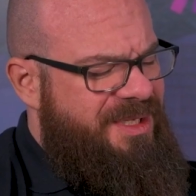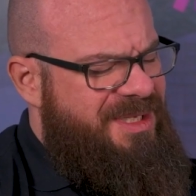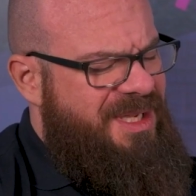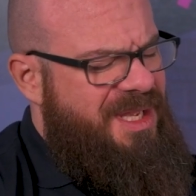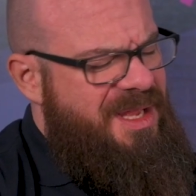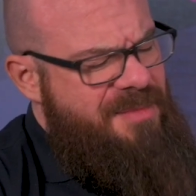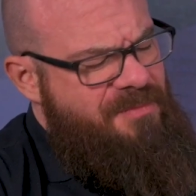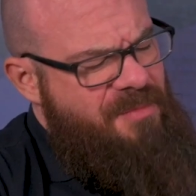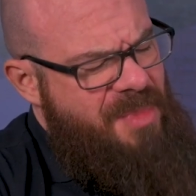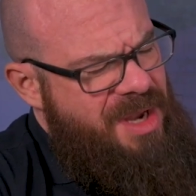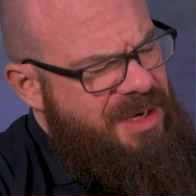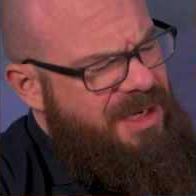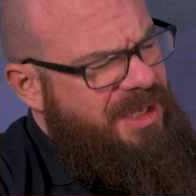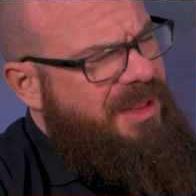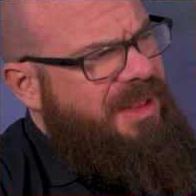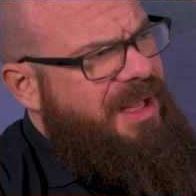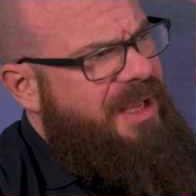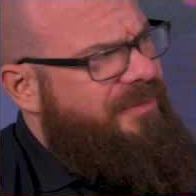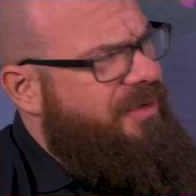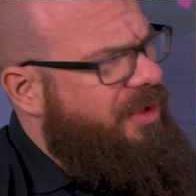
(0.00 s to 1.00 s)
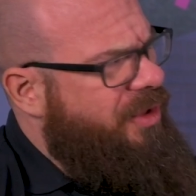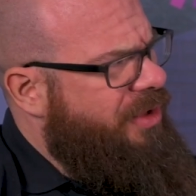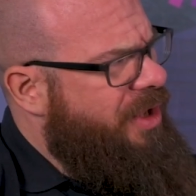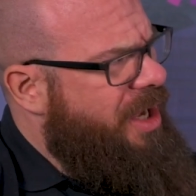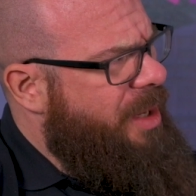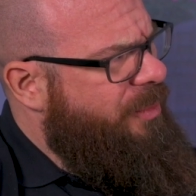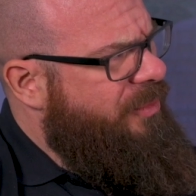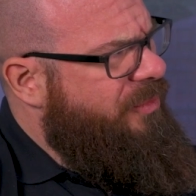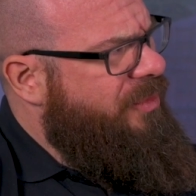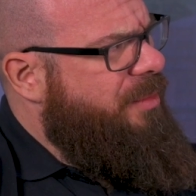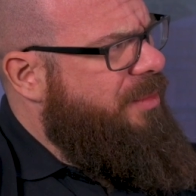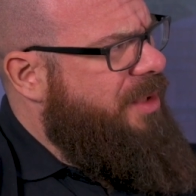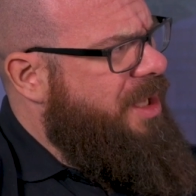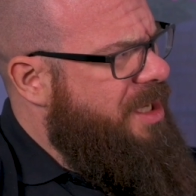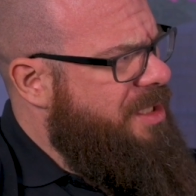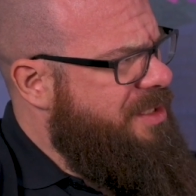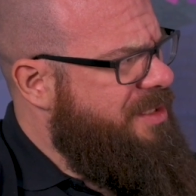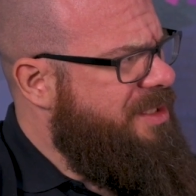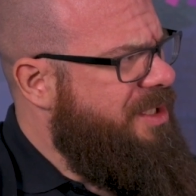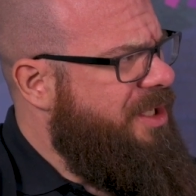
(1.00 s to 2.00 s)
say that Monday leveled up from
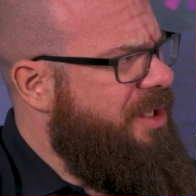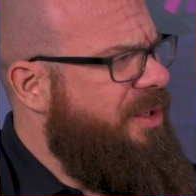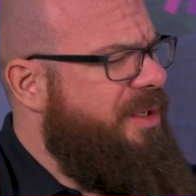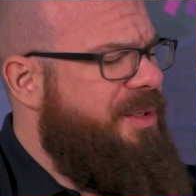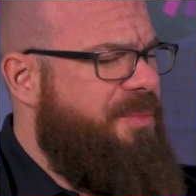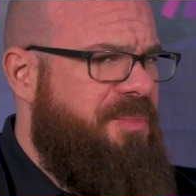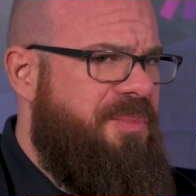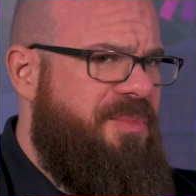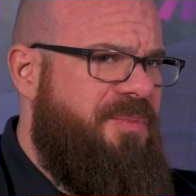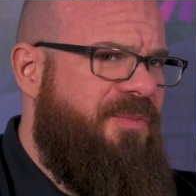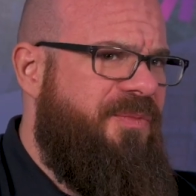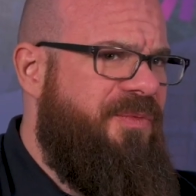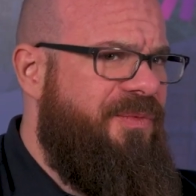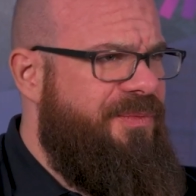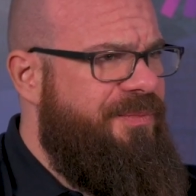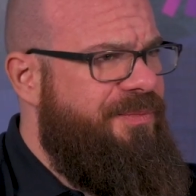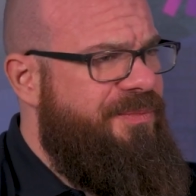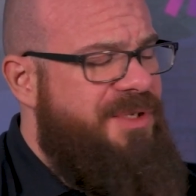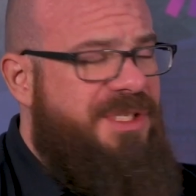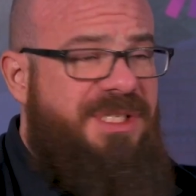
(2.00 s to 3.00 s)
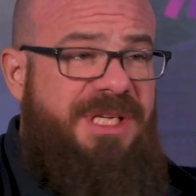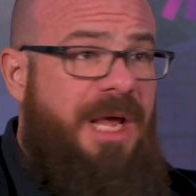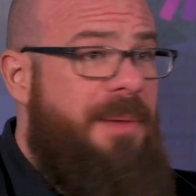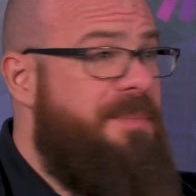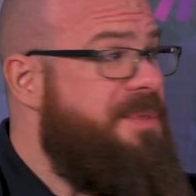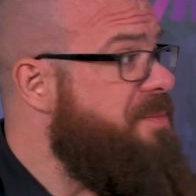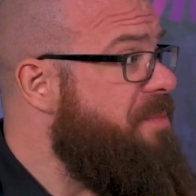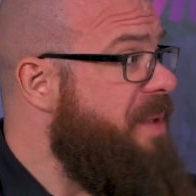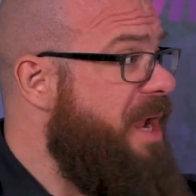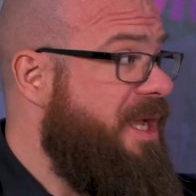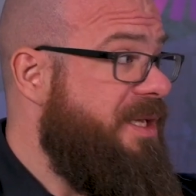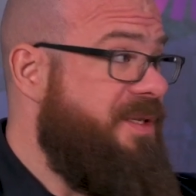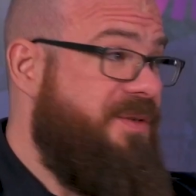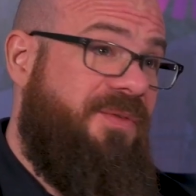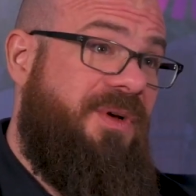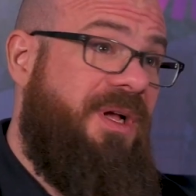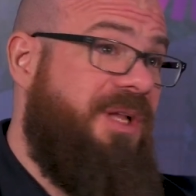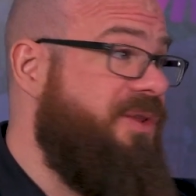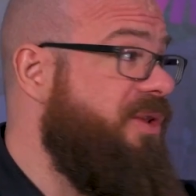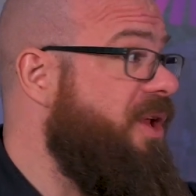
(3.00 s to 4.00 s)
last year. Same space,
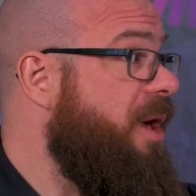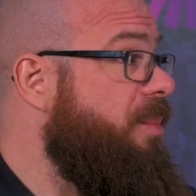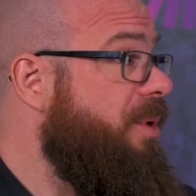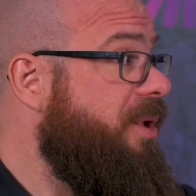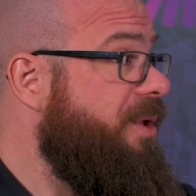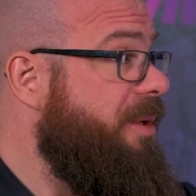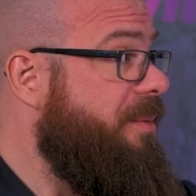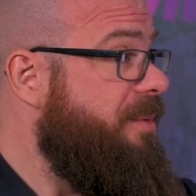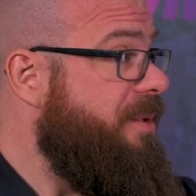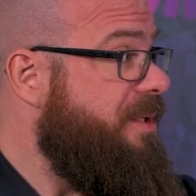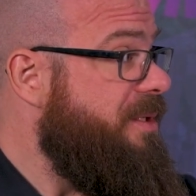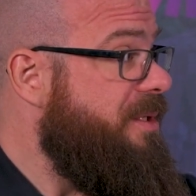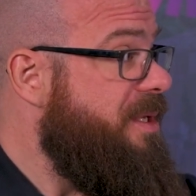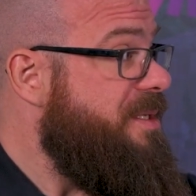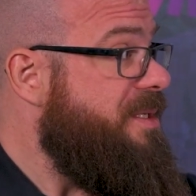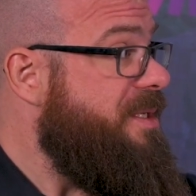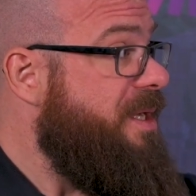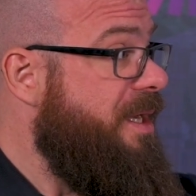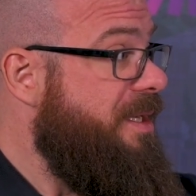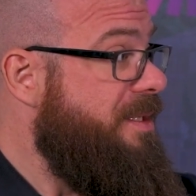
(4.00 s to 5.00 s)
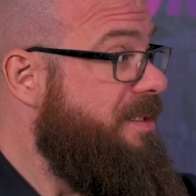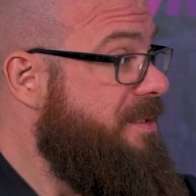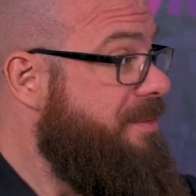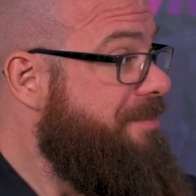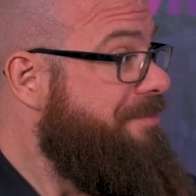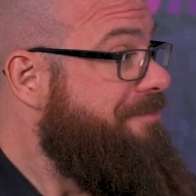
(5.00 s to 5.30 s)
felt double the size.